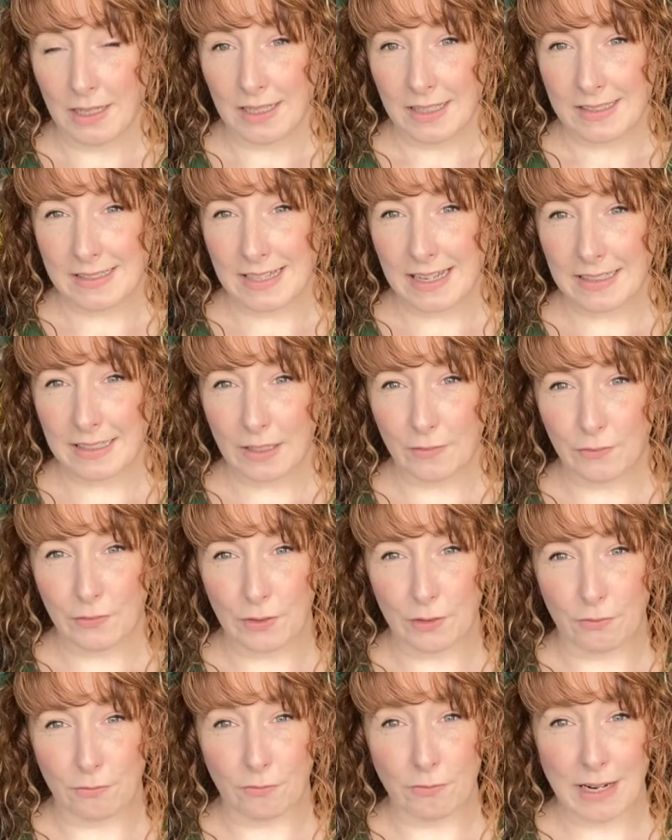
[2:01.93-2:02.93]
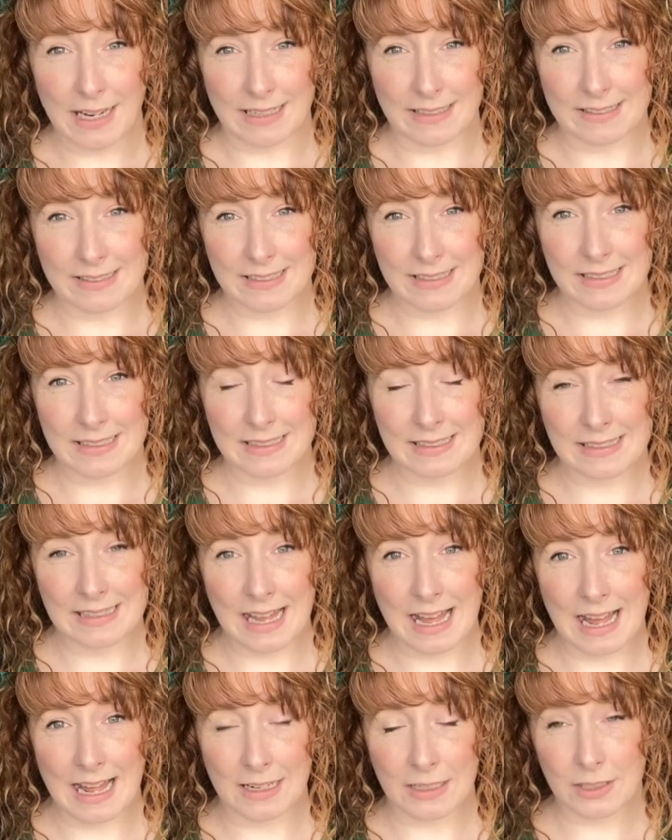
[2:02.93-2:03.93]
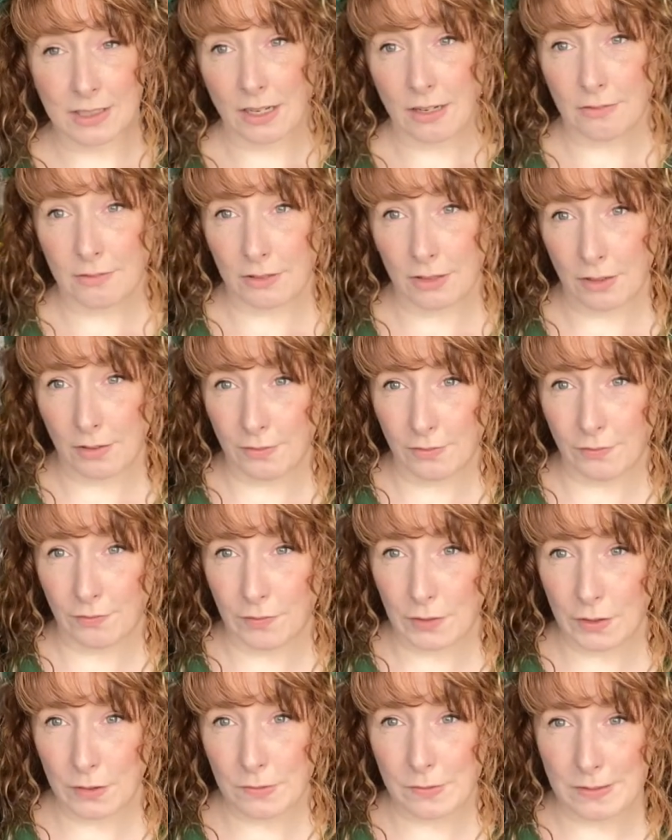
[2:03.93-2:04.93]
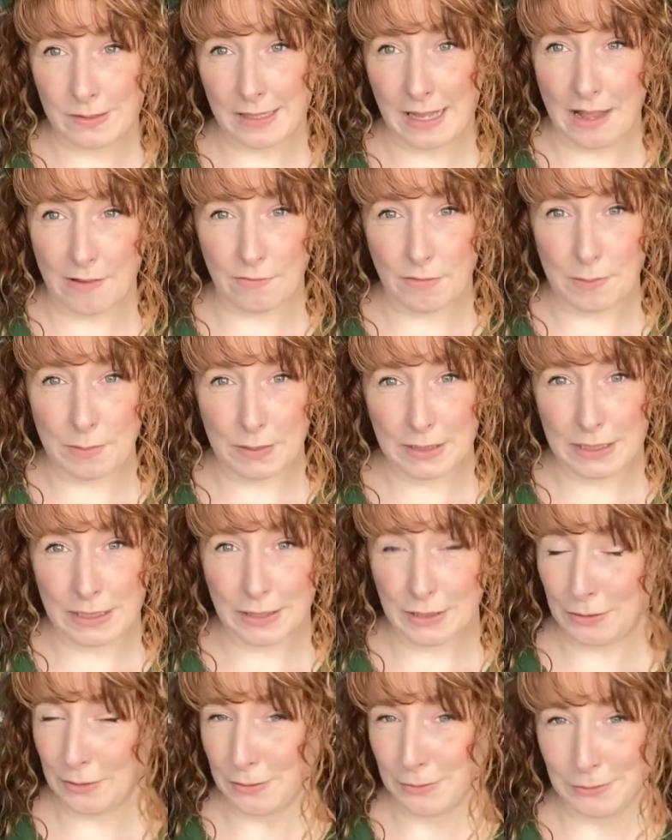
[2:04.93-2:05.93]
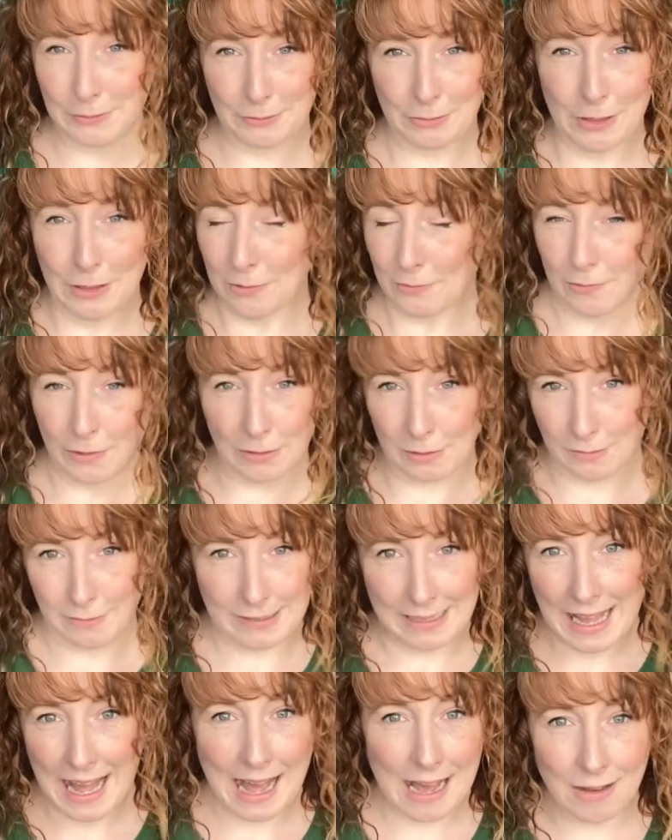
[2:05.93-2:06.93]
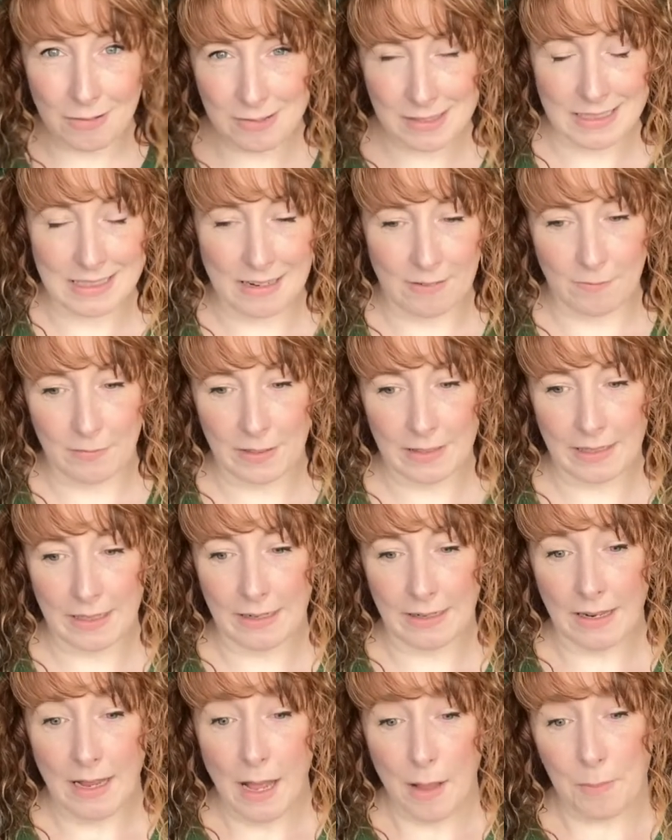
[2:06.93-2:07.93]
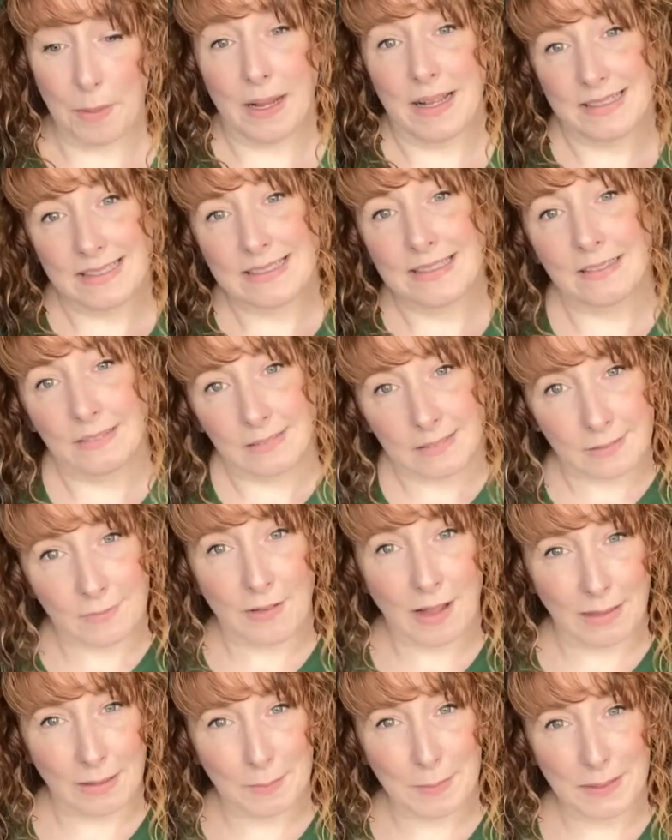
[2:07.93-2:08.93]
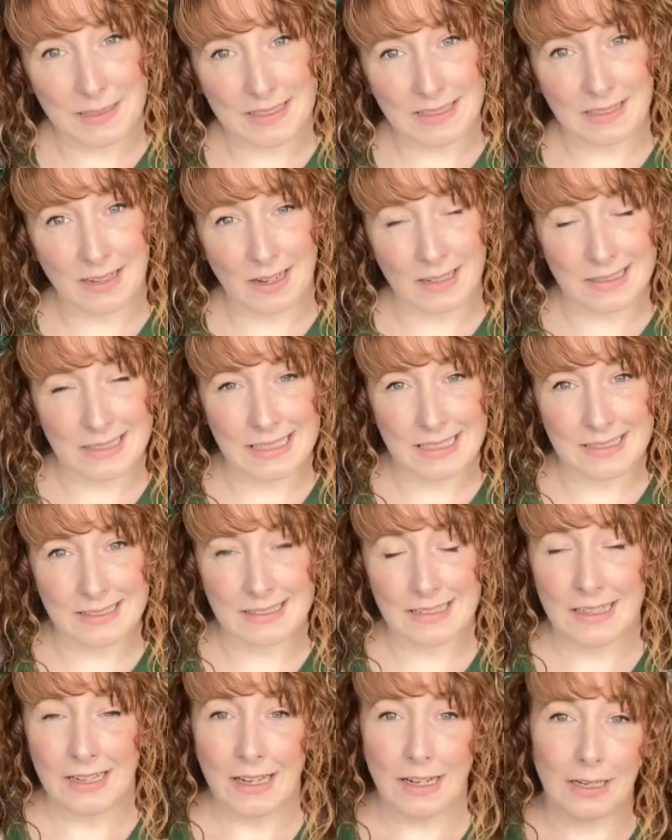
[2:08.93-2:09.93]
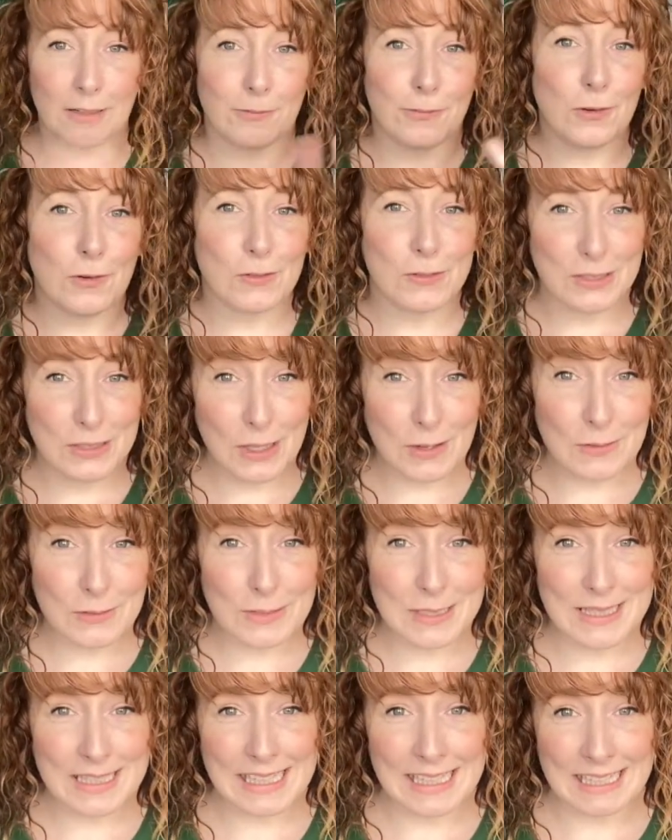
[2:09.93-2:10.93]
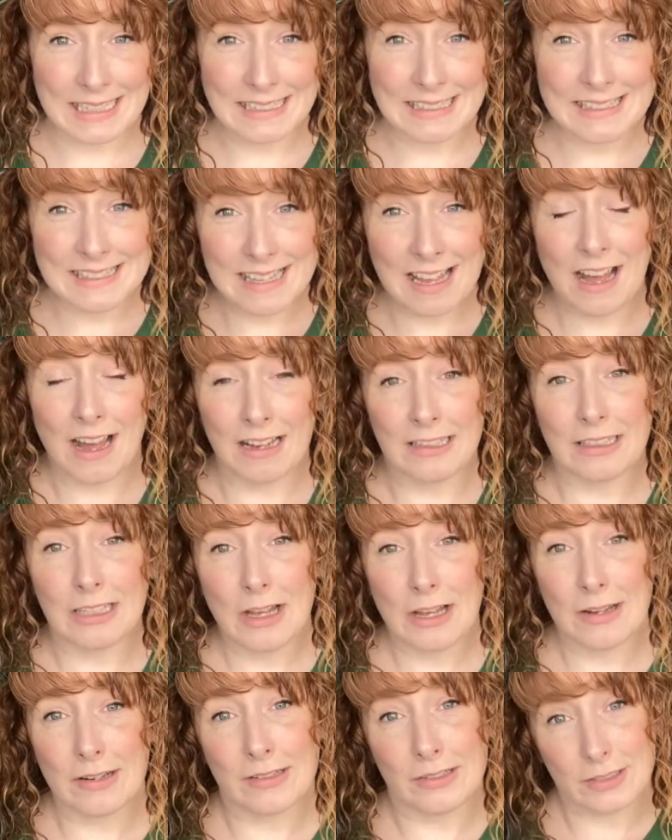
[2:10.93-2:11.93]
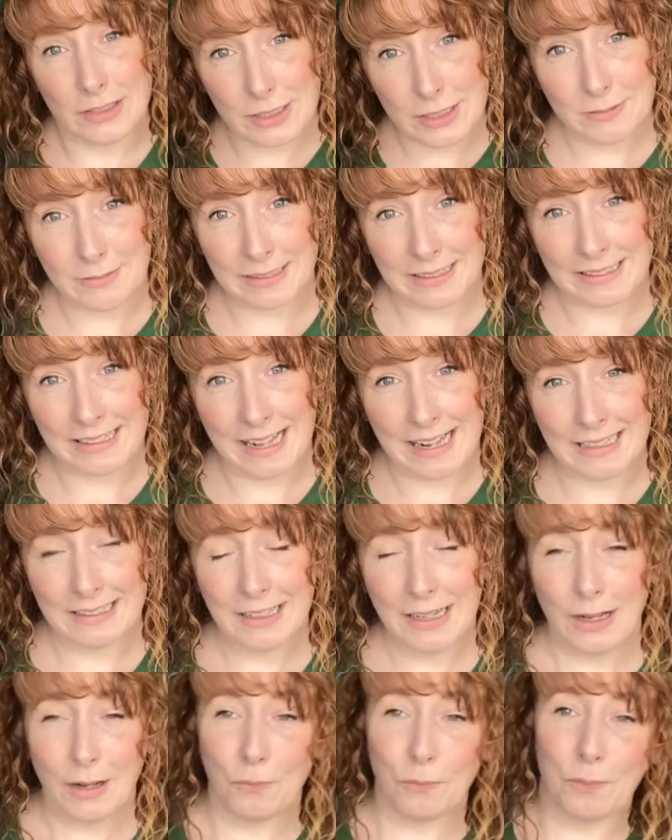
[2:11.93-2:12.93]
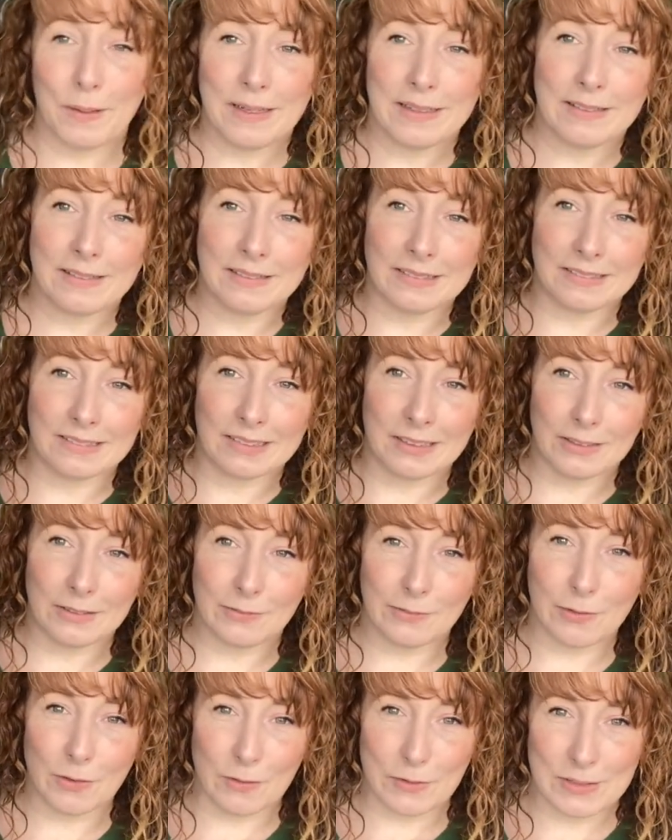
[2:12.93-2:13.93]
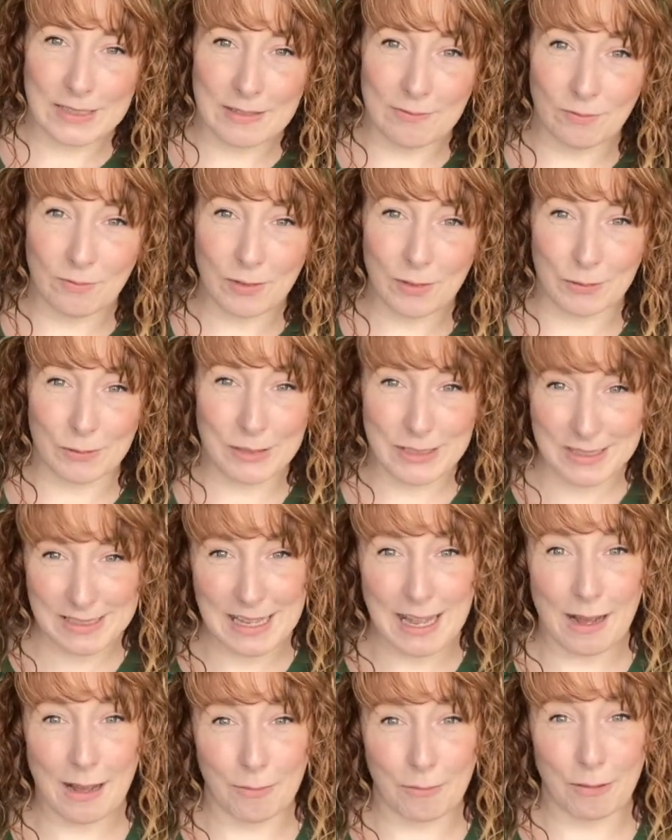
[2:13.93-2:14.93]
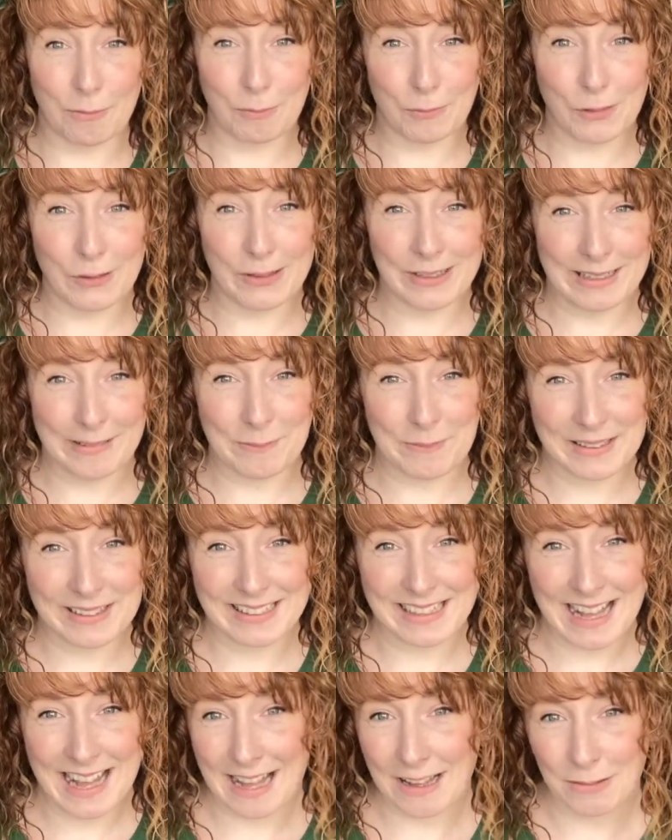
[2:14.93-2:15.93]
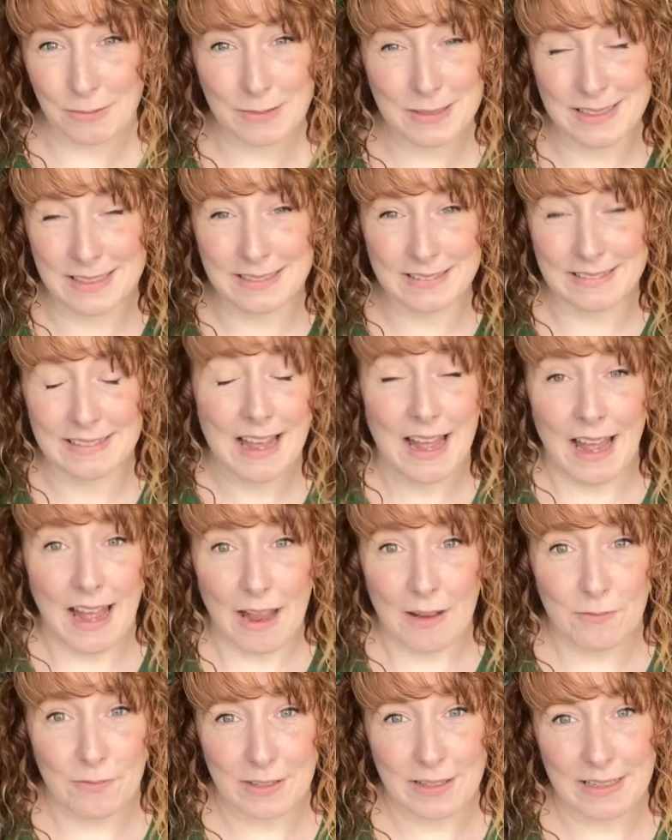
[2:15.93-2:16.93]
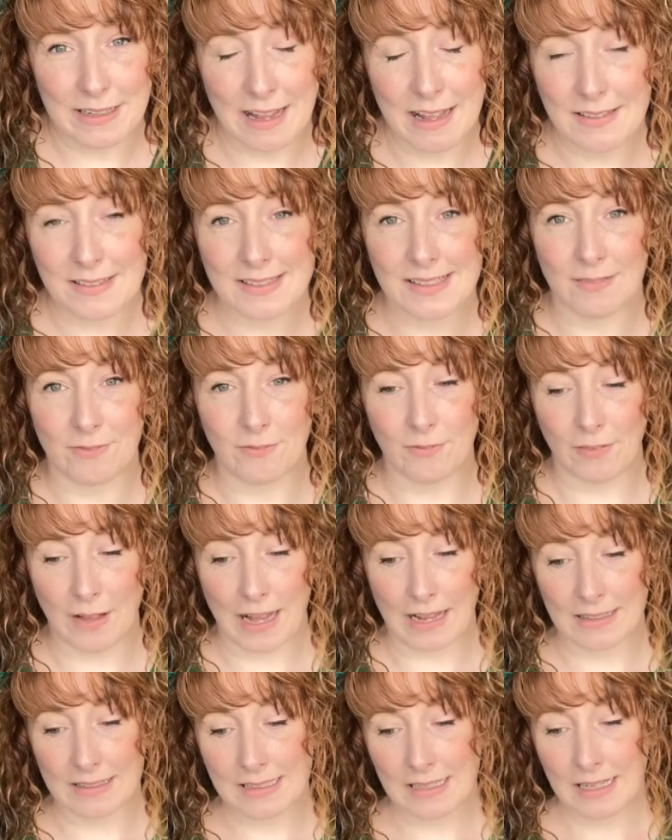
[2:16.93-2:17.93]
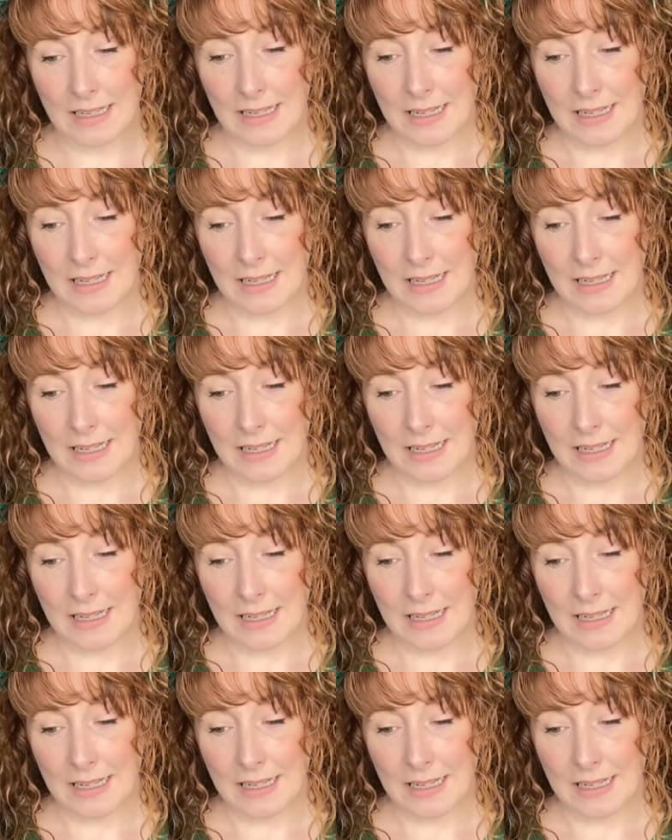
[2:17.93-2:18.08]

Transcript: take a few risks that don't confuse everybody who follow the cows and everything, but I still develop as an artist. And of course, those things that I learn doing that will, of course, influence how I'm working with the cows and everything else, in fact.